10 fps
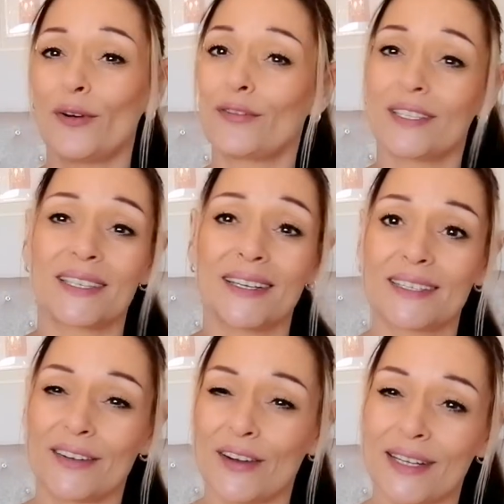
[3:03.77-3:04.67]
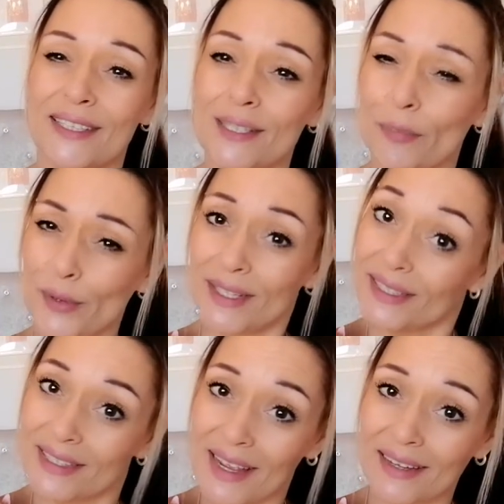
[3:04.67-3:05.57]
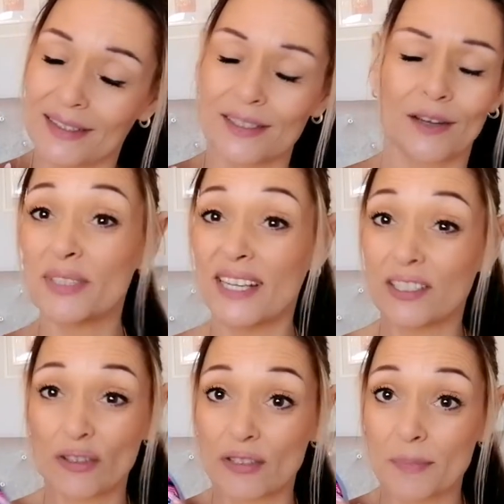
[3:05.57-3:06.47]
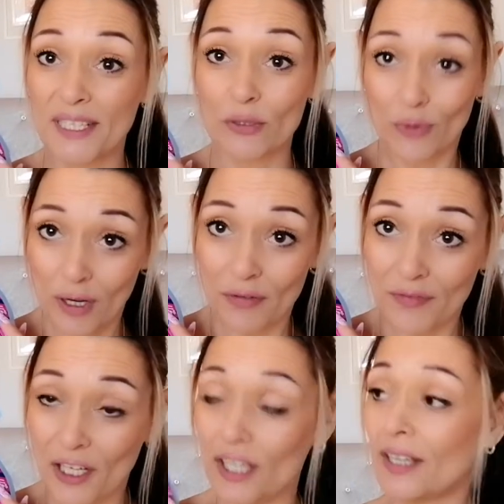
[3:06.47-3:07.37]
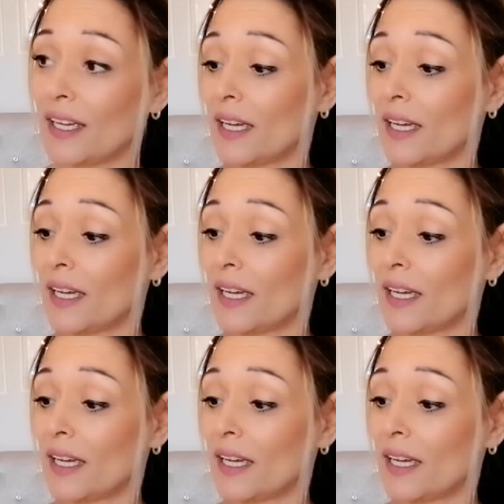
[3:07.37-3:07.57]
Obviously, it's a nice spring scent. This was actually on special offer.